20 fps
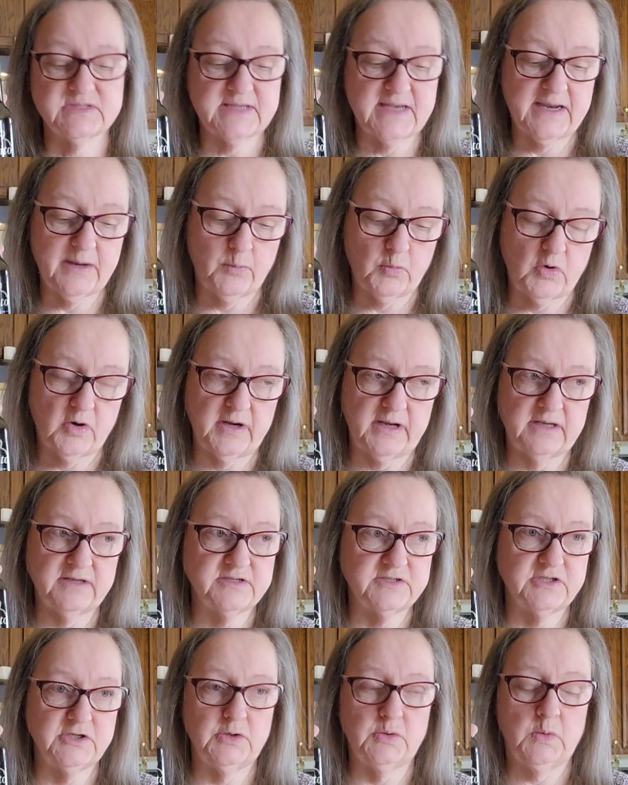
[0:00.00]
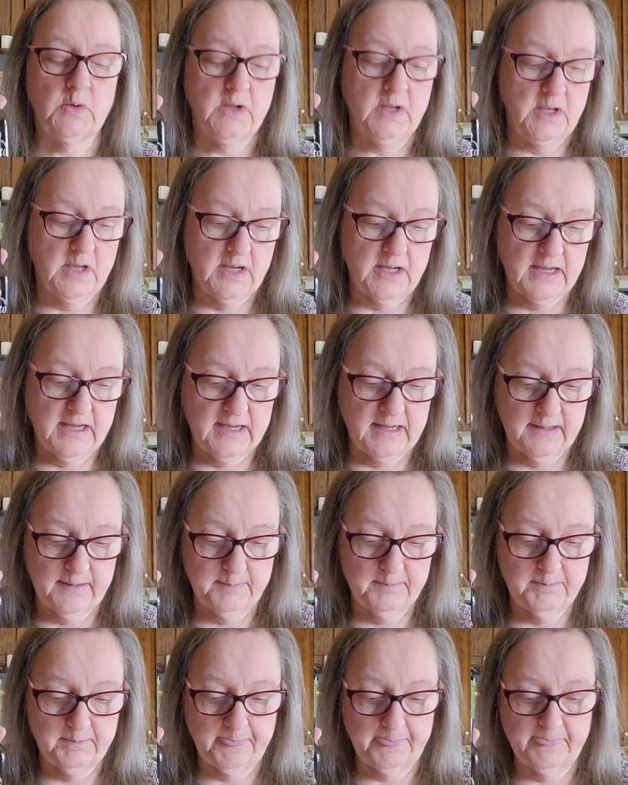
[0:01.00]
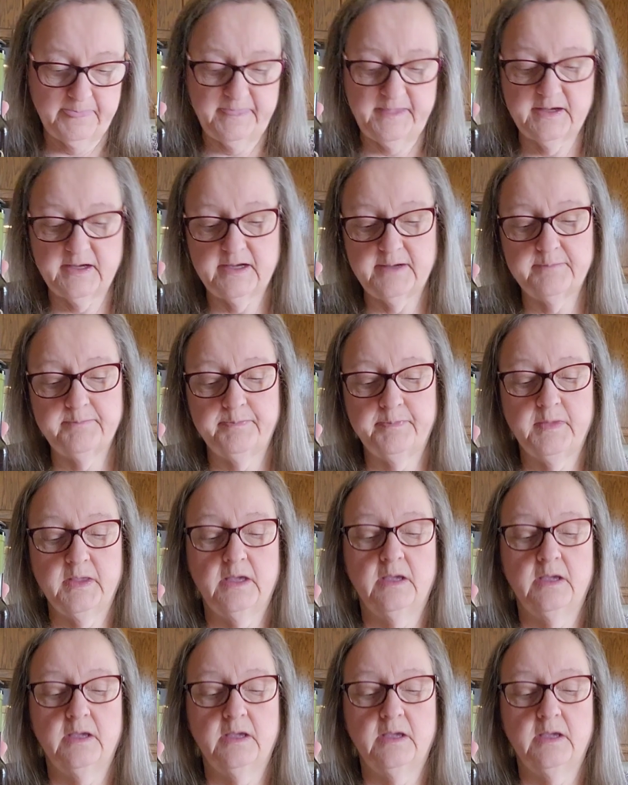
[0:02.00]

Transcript: Say I'm wanting to do the